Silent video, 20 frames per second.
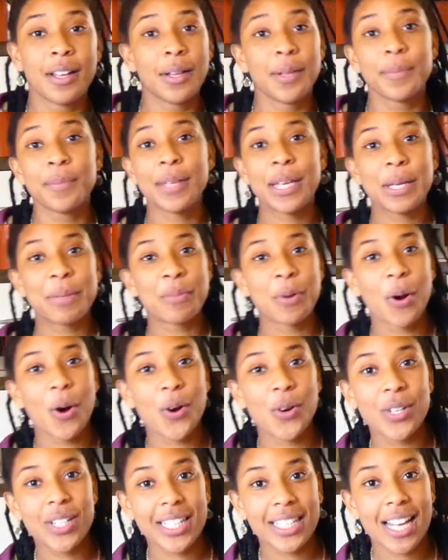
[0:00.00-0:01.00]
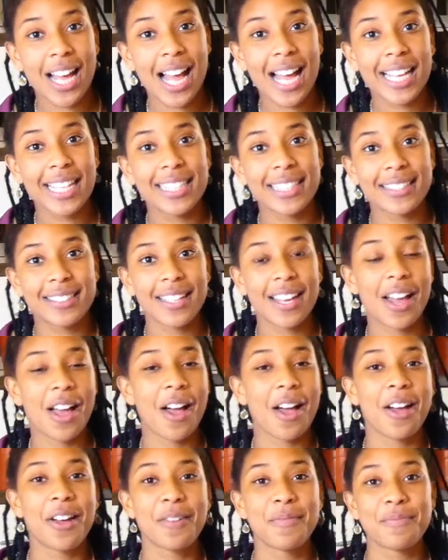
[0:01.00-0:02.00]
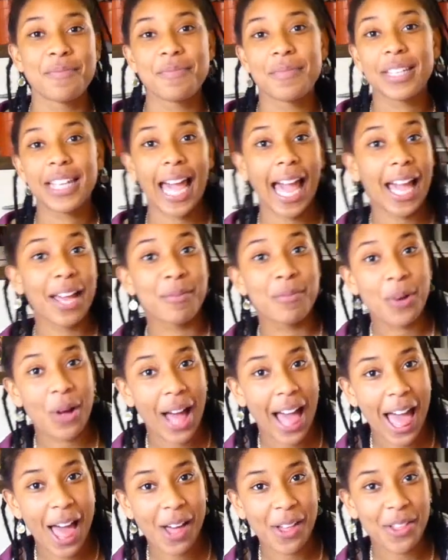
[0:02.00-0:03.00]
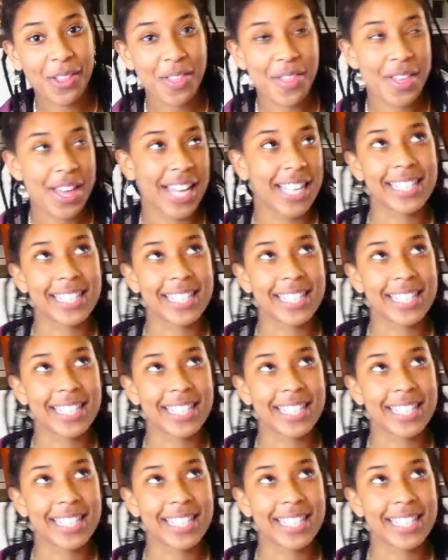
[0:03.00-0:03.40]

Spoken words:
being more organised, getting more healthy,